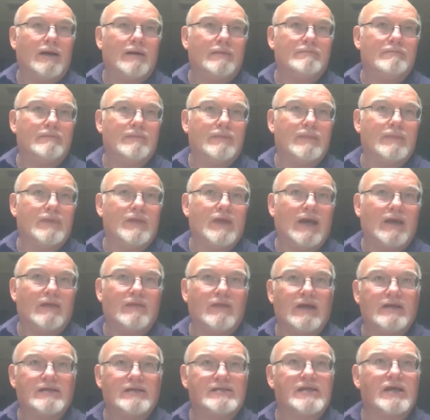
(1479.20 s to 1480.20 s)

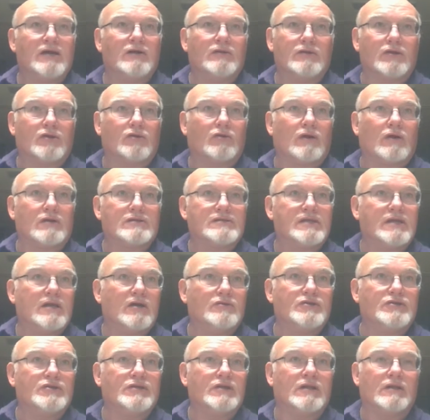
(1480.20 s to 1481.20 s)
they sailed across
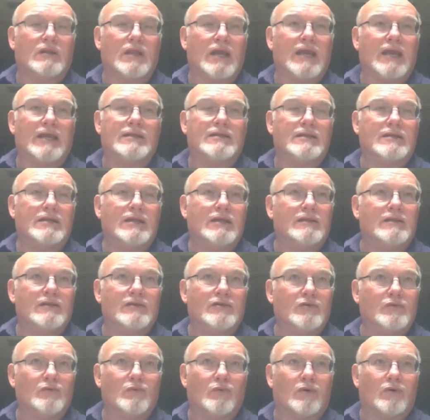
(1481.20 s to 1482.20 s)
the ocean and landed
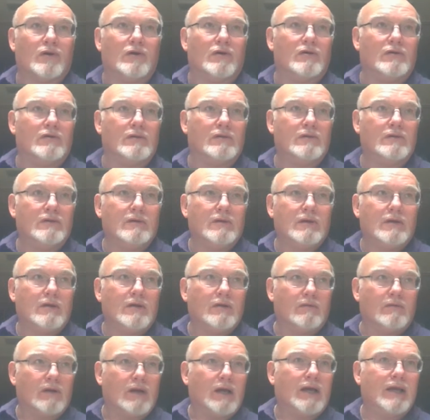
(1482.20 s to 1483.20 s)
in the New World.
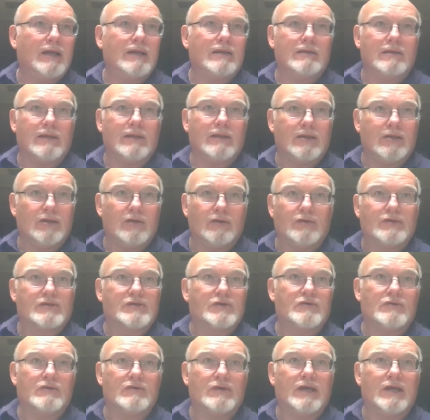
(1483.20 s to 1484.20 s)
Right, and
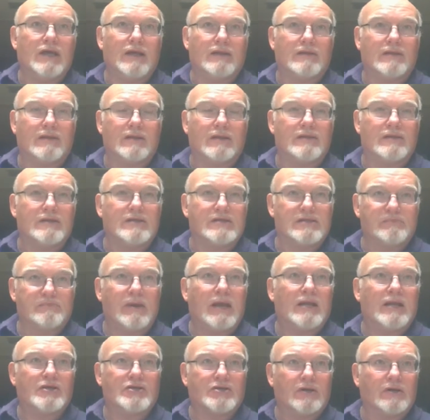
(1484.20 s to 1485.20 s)
so you get the
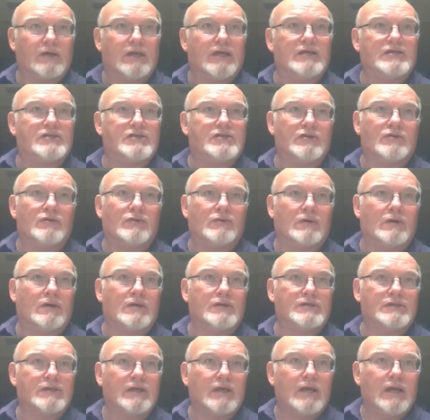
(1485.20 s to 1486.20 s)
Spanish
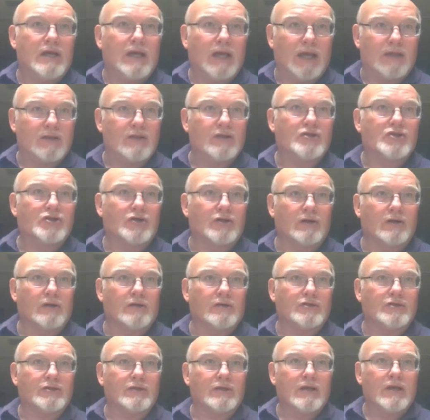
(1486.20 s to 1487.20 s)
conquistadors and the
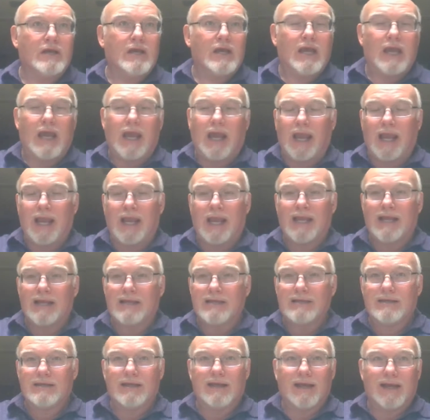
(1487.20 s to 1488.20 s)
church,
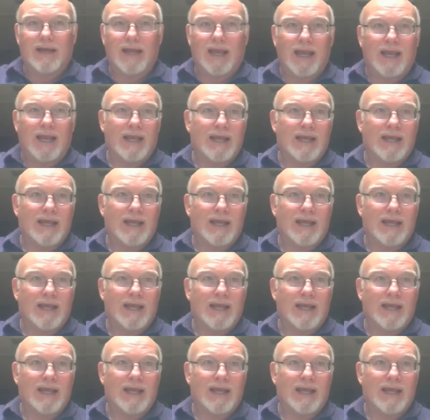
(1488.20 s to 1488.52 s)
and